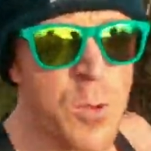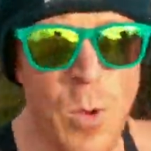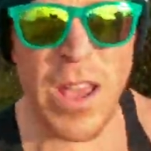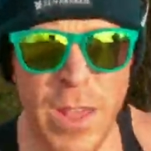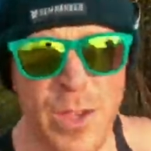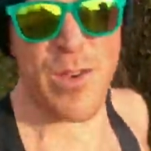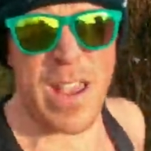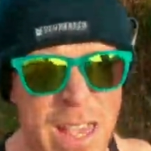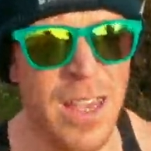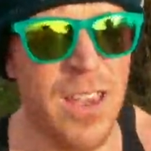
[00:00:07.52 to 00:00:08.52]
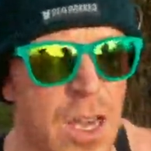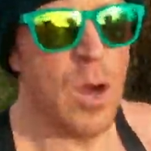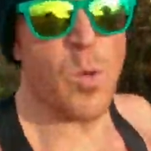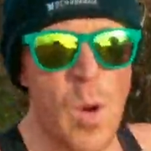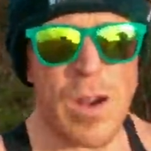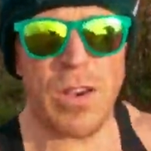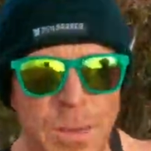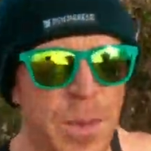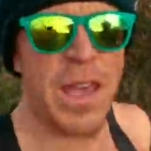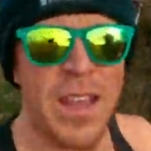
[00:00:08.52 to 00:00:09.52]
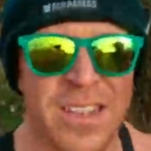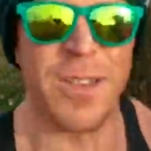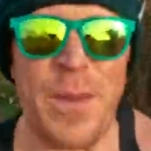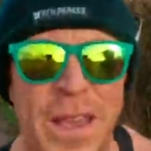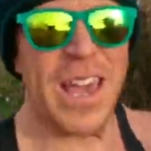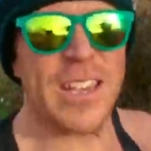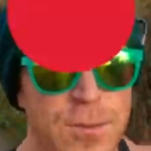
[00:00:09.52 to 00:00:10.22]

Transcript: week 3. Welcome to PKS